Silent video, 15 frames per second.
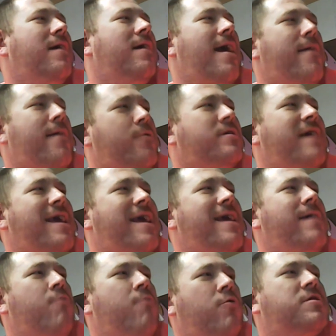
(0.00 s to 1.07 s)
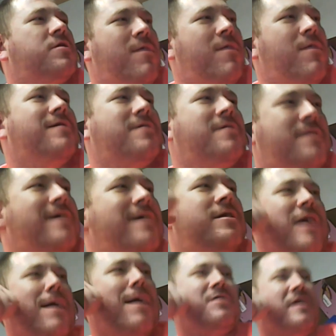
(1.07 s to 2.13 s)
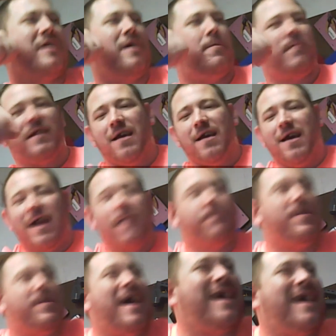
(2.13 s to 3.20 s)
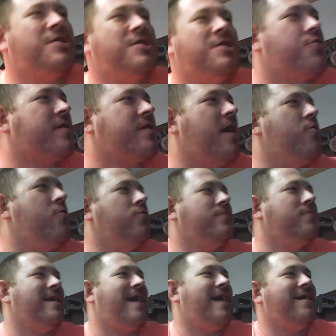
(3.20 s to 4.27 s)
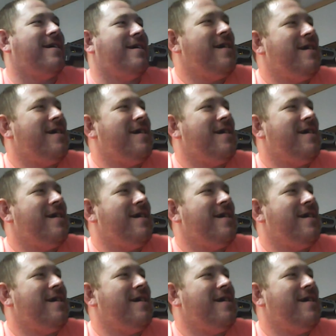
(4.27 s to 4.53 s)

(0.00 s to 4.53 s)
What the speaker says: Every team wants to win a state championship, and if that ain't your goal, then I